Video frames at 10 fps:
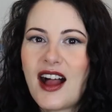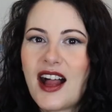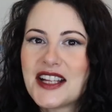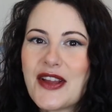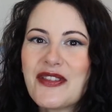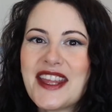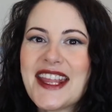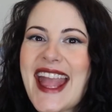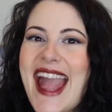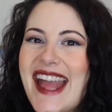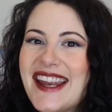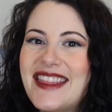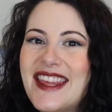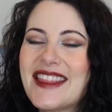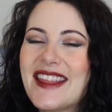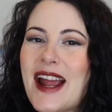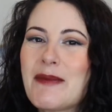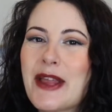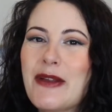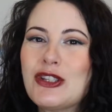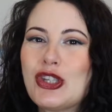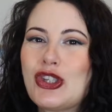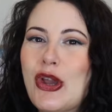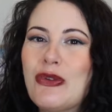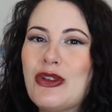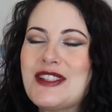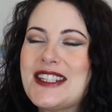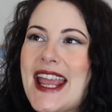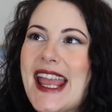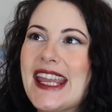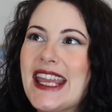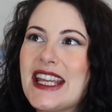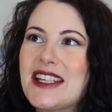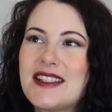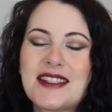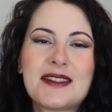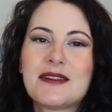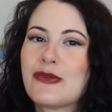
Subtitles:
I don't think anything that I'm going to show you today is